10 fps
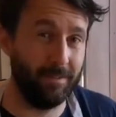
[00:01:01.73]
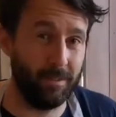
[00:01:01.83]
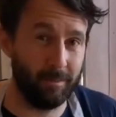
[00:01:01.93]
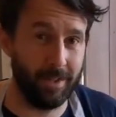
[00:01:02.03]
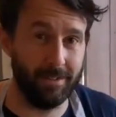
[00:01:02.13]

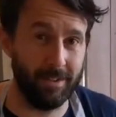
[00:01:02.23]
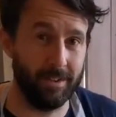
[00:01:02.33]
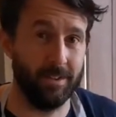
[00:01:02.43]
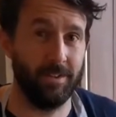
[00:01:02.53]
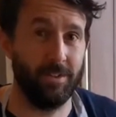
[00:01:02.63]

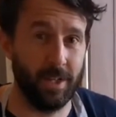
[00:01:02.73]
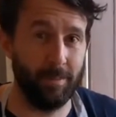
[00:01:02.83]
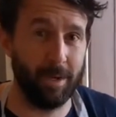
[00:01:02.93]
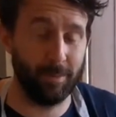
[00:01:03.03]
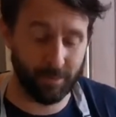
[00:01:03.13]
fermented
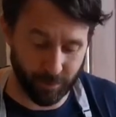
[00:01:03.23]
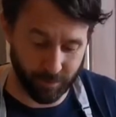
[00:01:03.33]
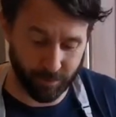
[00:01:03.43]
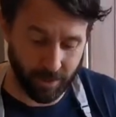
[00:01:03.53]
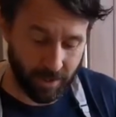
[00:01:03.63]
chili pepper
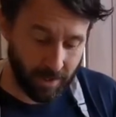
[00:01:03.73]
sauce.